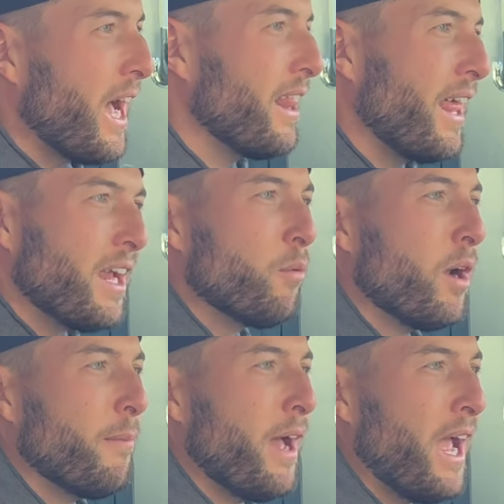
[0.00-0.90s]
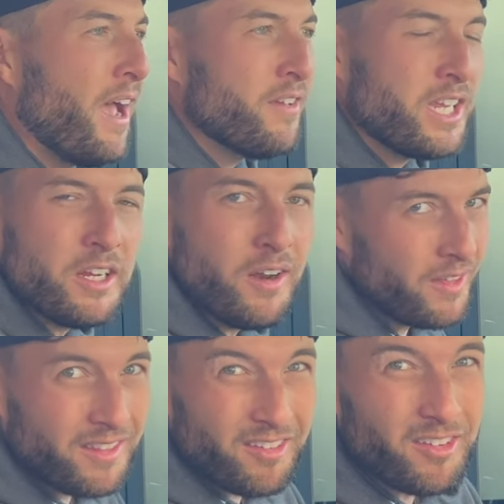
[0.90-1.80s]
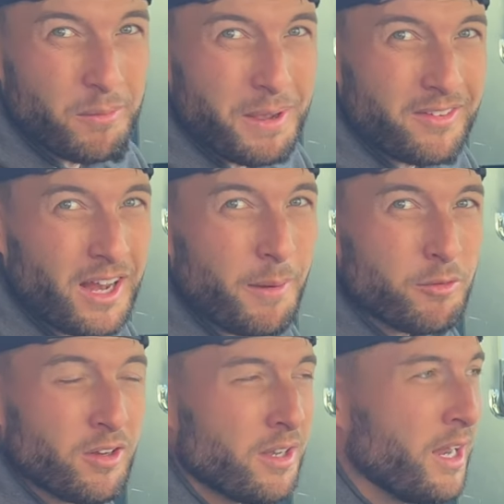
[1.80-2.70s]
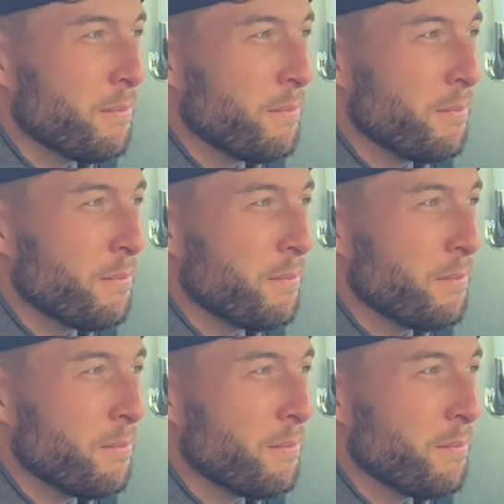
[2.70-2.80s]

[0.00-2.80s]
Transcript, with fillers: I like where I'm, I have it here. I think this is the best option,